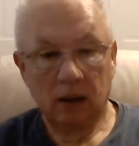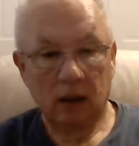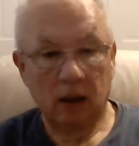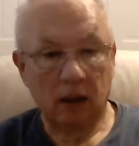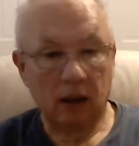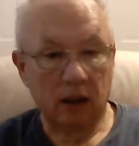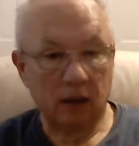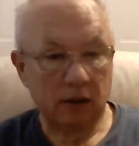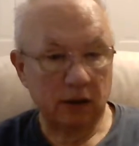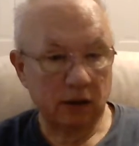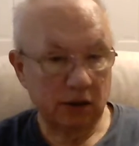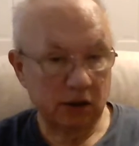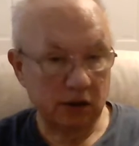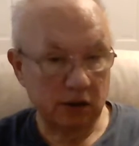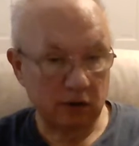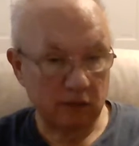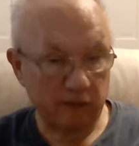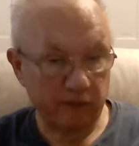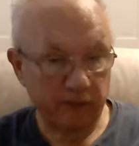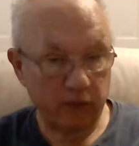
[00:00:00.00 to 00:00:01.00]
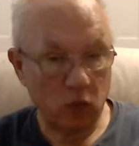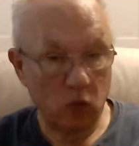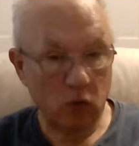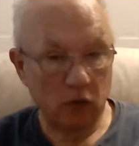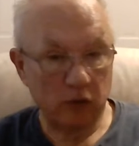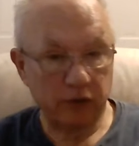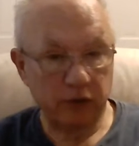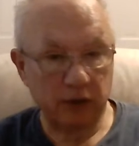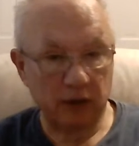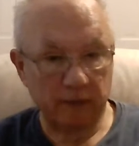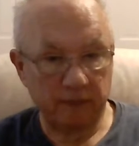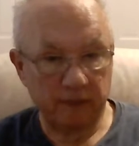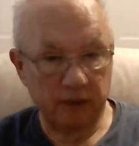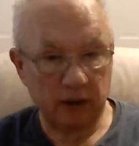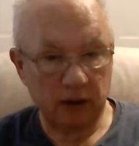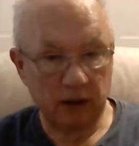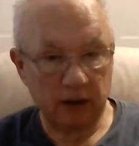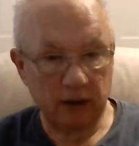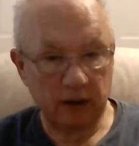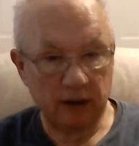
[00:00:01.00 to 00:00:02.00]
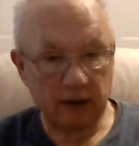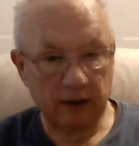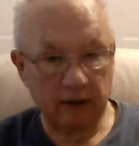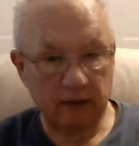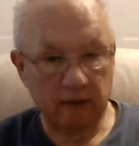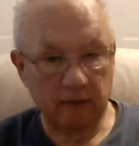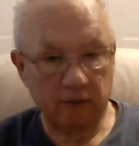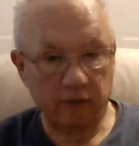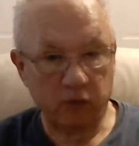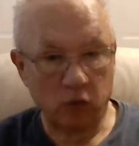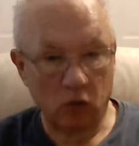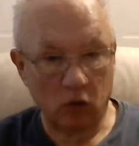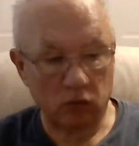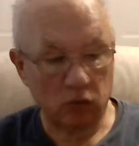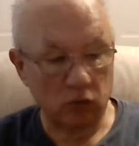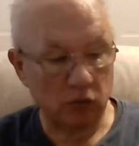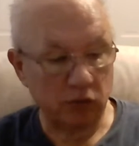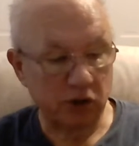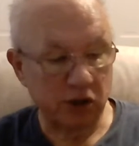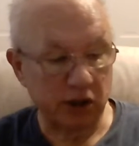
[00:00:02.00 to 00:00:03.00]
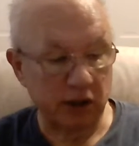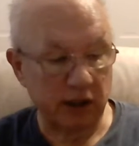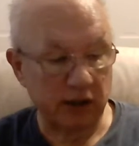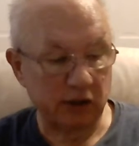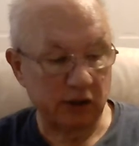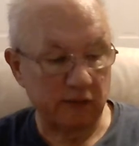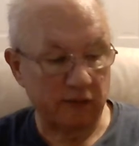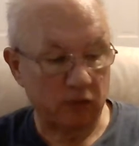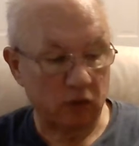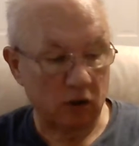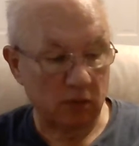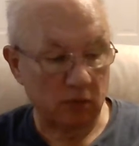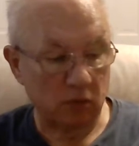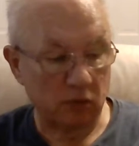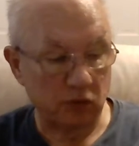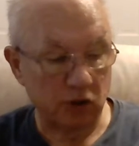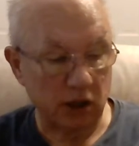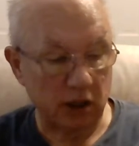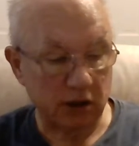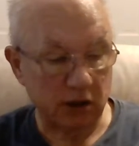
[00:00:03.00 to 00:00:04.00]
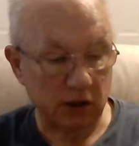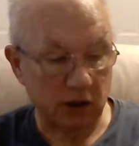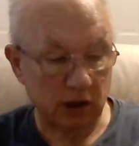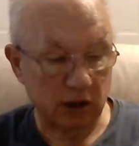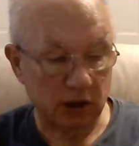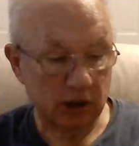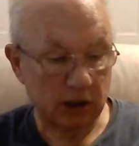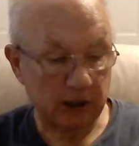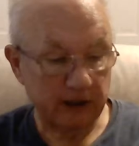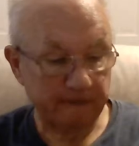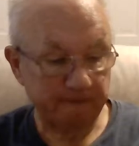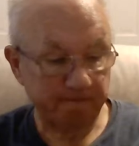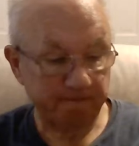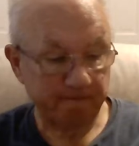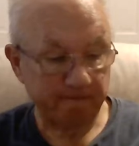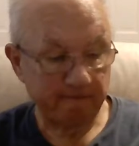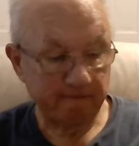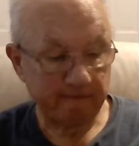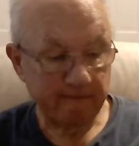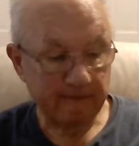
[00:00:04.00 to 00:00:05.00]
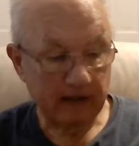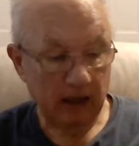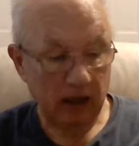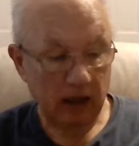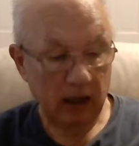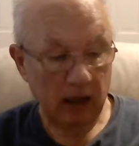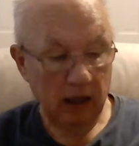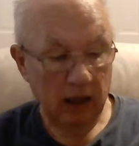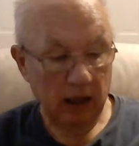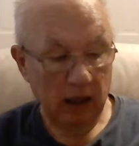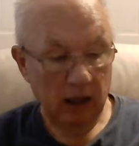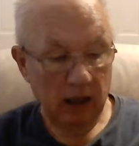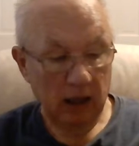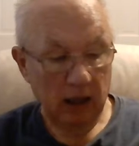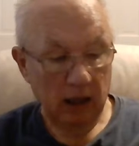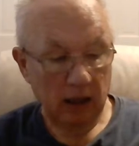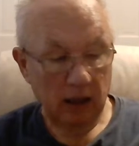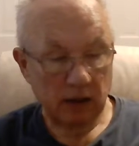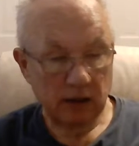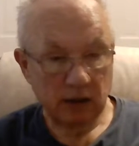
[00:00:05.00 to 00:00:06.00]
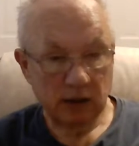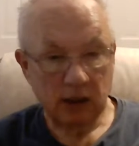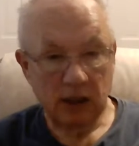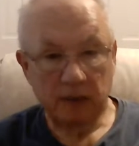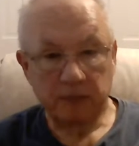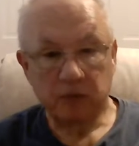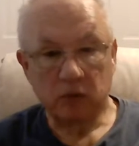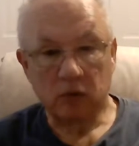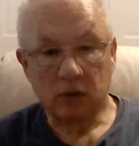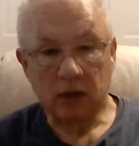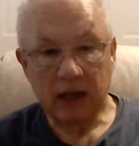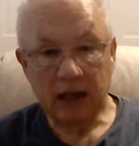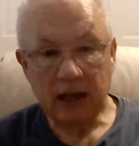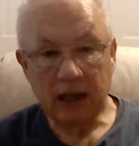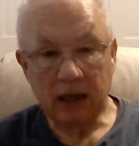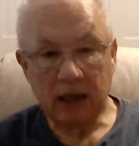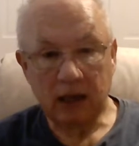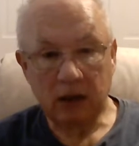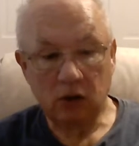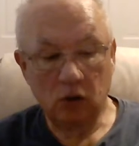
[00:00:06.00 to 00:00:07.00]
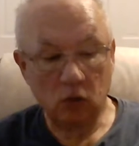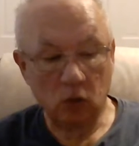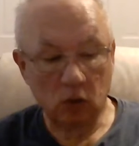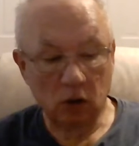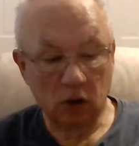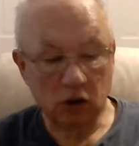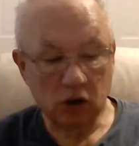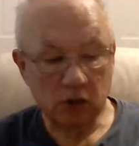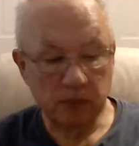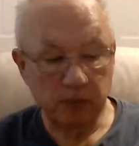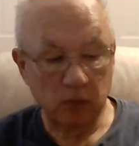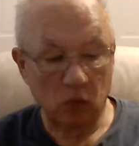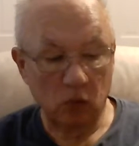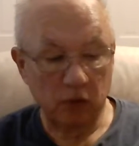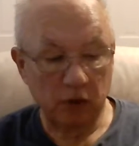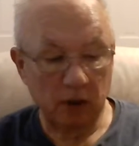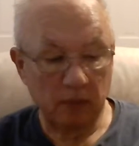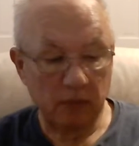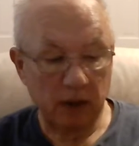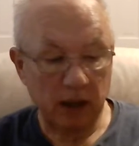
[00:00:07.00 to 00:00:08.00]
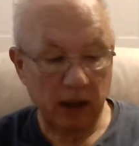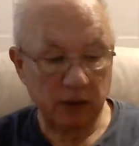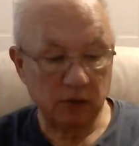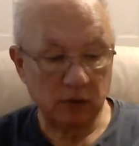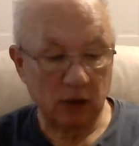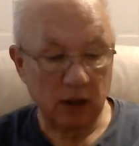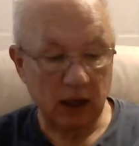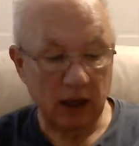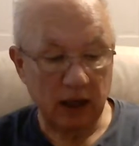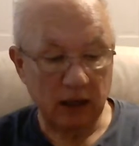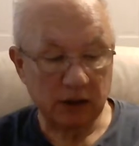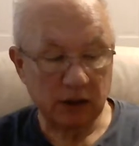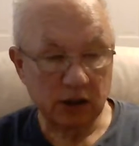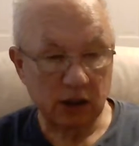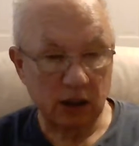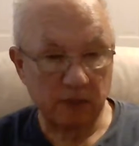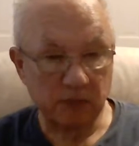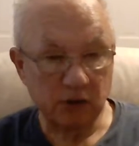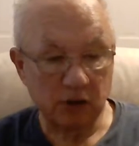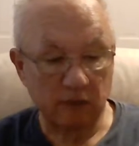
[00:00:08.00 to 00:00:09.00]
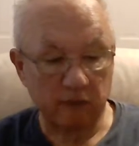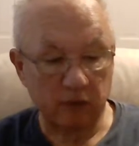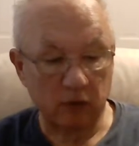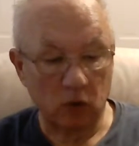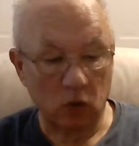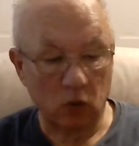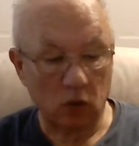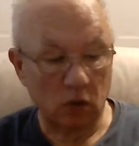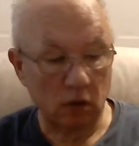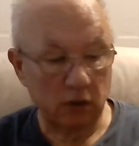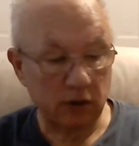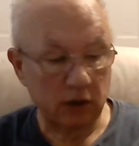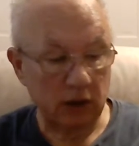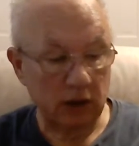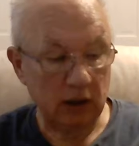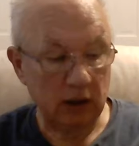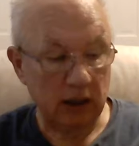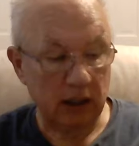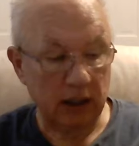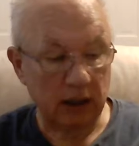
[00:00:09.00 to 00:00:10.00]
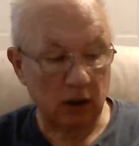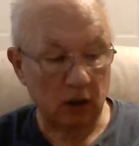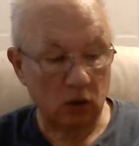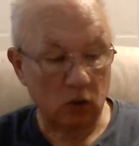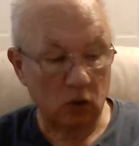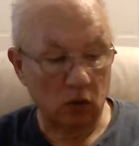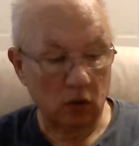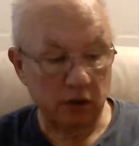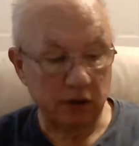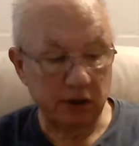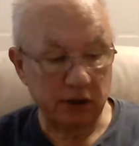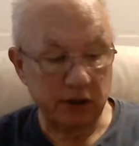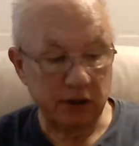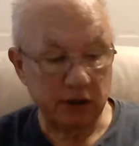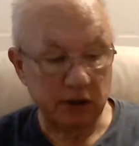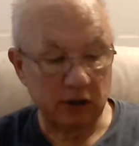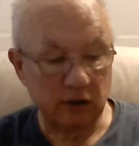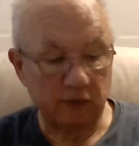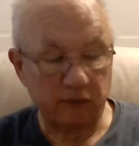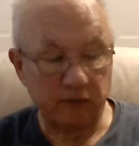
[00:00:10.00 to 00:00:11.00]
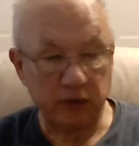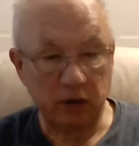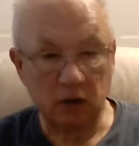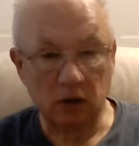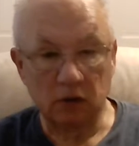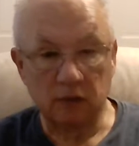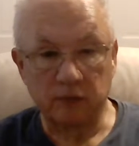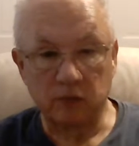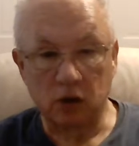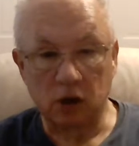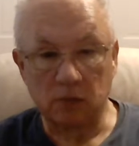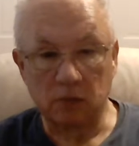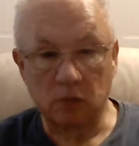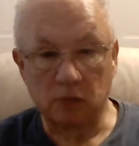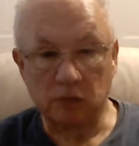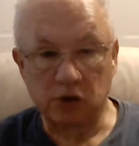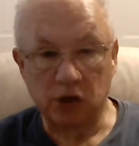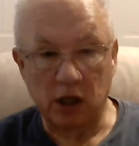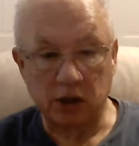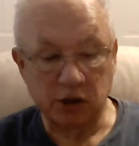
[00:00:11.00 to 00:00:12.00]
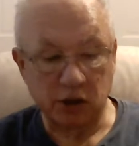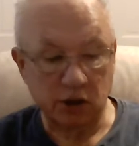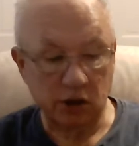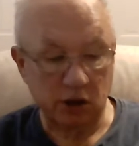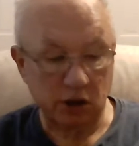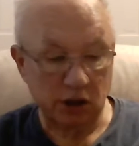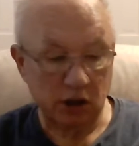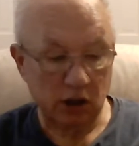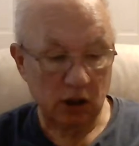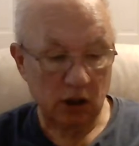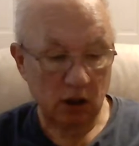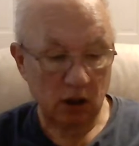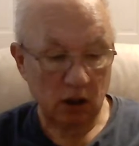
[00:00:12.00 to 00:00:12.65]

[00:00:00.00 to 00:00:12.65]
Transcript: And this is the fourth of the 4 root sins of criminal justice. In chapter 9, you will explore the major concepts of loyalty and loyalties in the field of criminal justice.